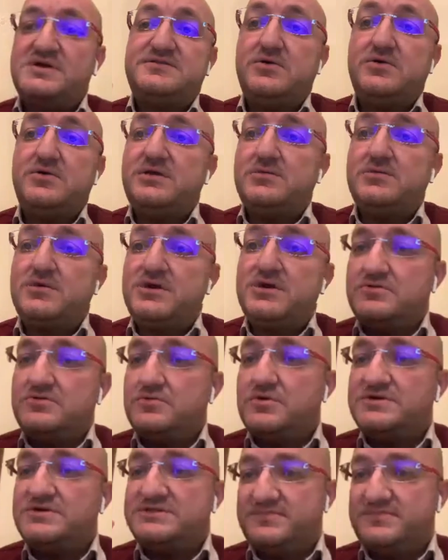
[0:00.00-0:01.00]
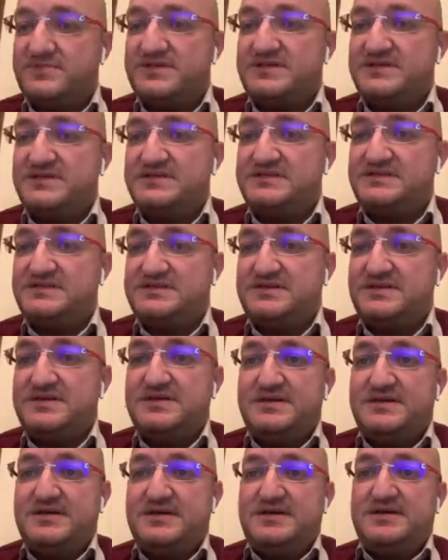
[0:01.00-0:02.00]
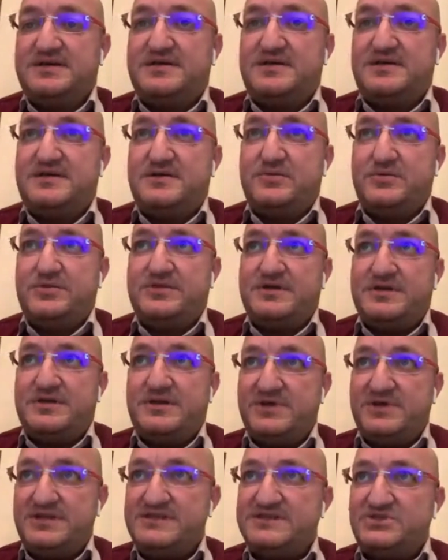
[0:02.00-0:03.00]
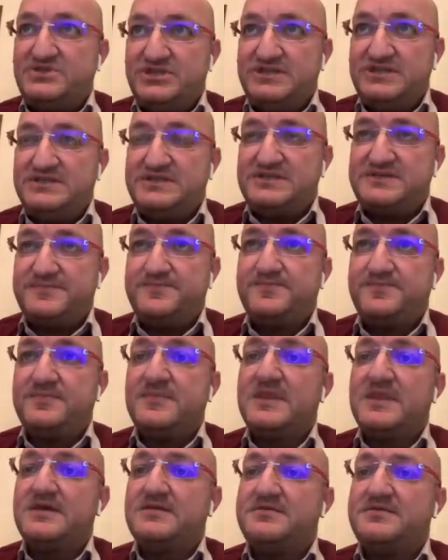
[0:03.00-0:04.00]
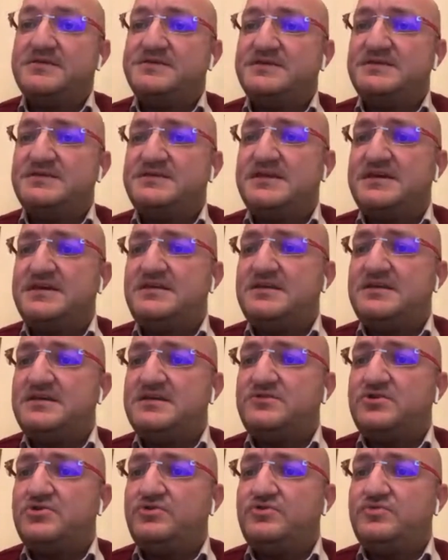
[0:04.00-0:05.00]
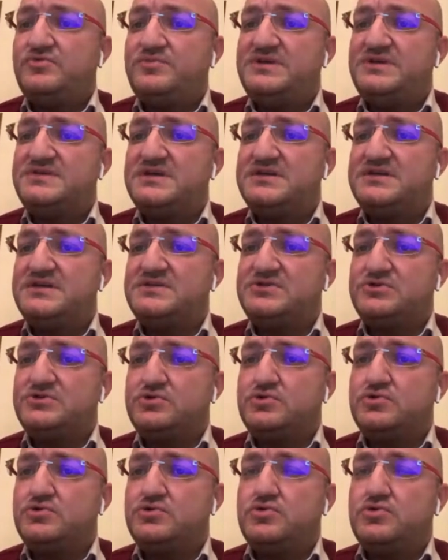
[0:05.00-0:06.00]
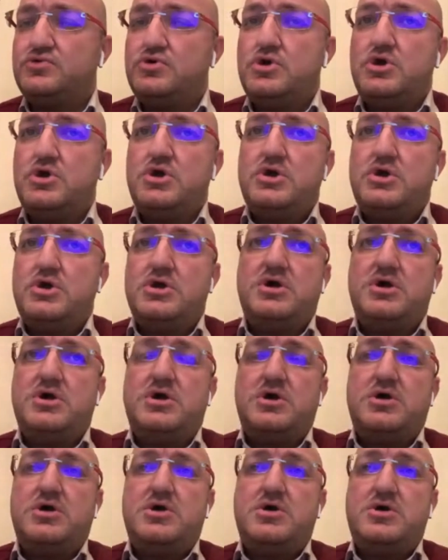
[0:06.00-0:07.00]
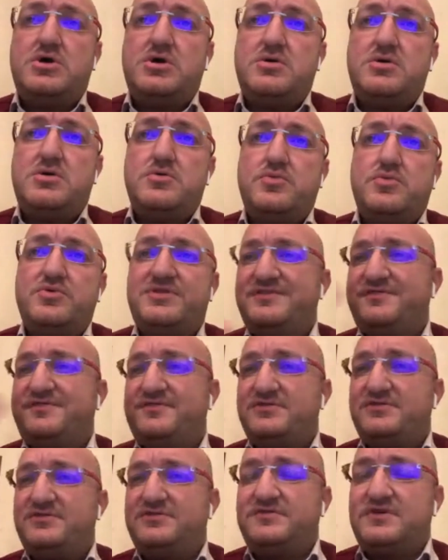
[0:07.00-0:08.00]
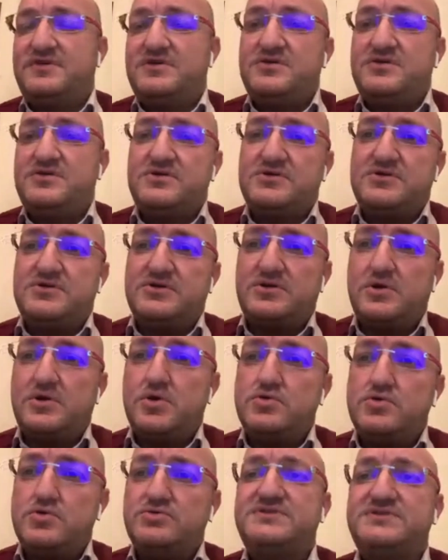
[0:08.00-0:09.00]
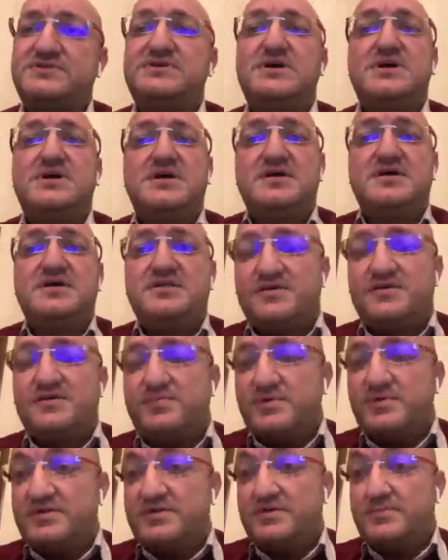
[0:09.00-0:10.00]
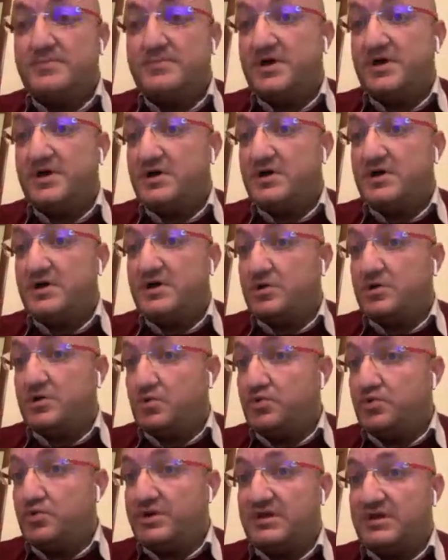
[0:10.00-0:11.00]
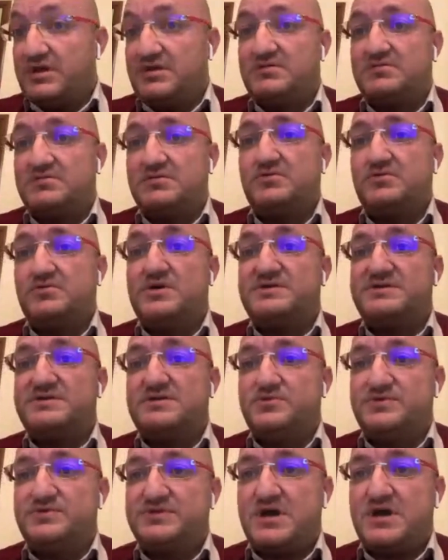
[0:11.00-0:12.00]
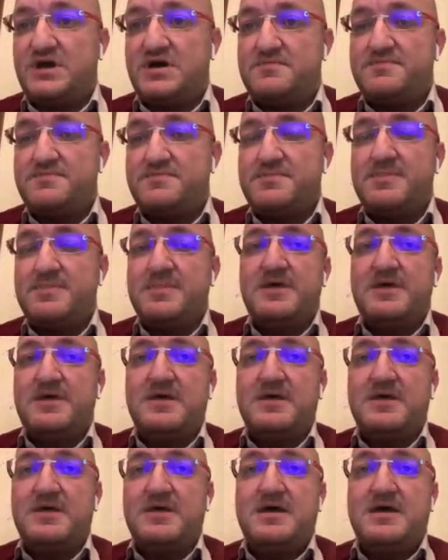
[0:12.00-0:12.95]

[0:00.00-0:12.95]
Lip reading: was the only one who was Lebanese, with the Lebanese genes. The Zitane turned to be Senso with different clones. The Bakhouri, it was the Muscat,